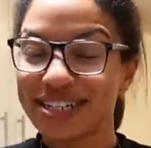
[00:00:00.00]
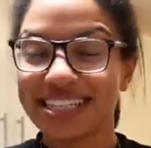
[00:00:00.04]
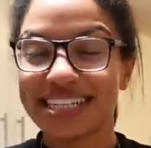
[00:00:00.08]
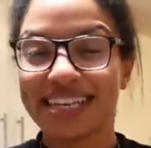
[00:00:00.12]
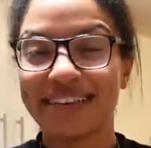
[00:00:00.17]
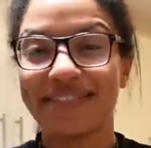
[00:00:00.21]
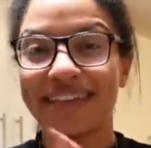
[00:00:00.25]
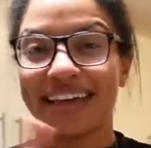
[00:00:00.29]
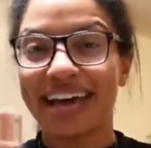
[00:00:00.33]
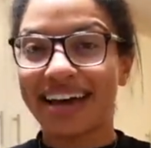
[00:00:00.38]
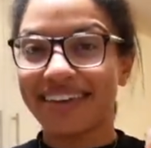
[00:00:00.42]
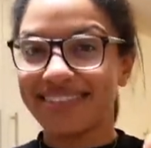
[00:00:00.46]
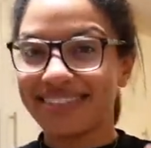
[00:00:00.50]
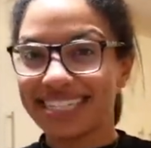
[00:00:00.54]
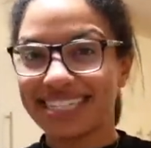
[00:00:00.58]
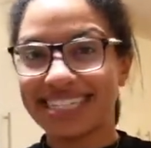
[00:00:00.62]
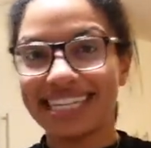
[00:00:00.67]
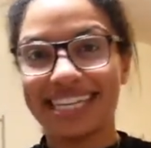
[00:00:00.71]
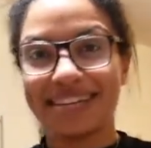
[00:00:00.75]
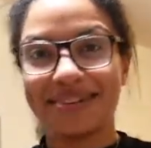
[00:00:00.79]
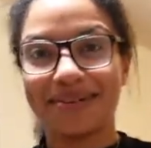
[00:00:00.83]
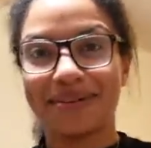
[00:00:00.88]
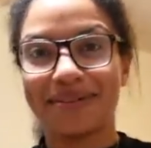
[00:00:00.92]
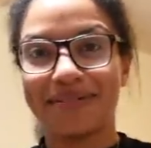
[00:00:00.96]
So if you haven't
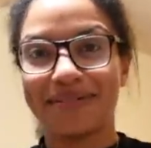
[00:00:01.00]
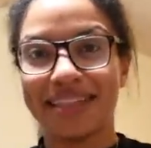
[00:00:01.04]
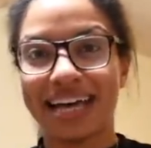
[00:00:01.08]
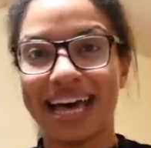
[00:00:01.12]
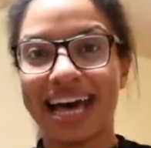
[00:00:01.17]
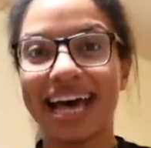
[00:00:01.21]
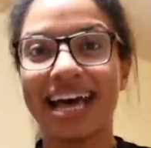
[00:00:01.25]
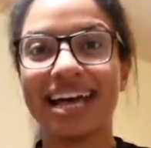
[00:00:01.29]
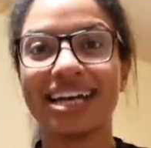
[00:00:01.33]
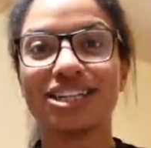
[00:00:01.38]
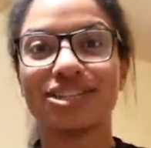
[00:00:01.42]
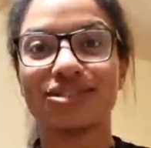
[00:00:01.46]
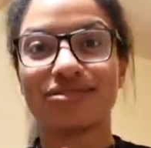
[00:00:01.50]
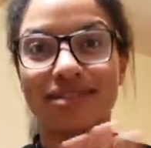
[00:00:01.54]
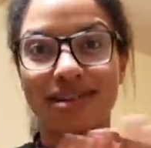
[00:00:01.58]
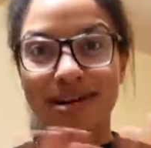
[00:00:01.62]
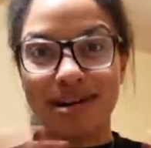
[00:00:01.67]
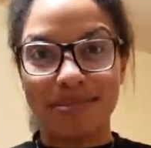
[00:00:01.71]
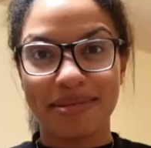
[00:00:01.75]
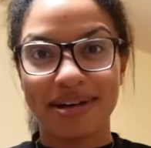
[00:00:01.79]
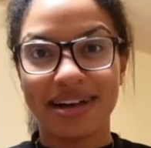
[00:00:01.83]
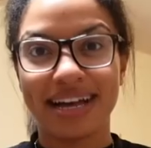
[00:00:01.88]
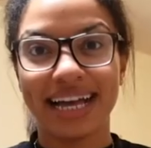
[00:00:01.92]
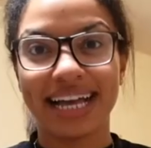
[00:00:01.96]
seen all of that
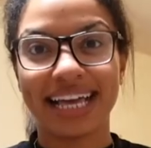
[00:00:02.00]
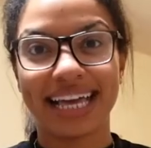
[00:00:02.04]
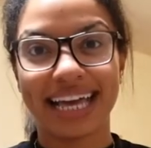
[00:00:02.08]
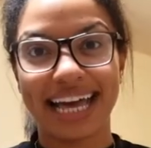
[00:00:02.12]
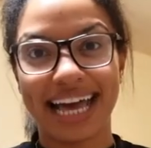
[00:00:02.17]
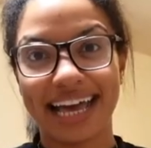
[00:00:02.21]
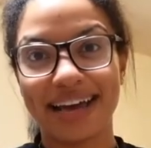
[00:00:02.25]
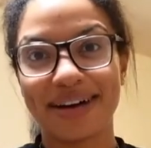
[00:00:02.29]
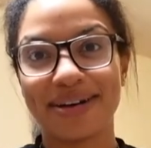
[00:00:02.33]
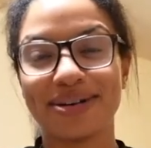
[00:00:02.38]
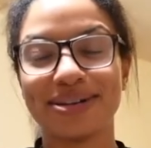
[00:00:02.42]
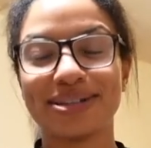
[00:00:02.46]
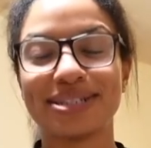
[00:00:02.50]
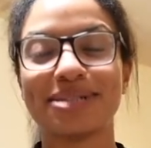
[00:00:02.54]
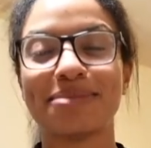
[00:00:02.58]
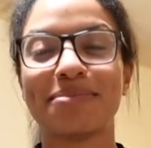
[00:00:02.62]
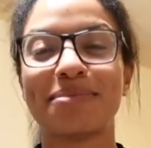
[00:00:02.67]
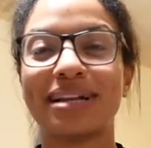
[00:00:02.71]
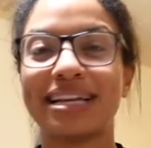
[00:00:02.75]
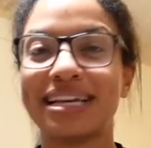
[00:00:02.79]
drama and chaos,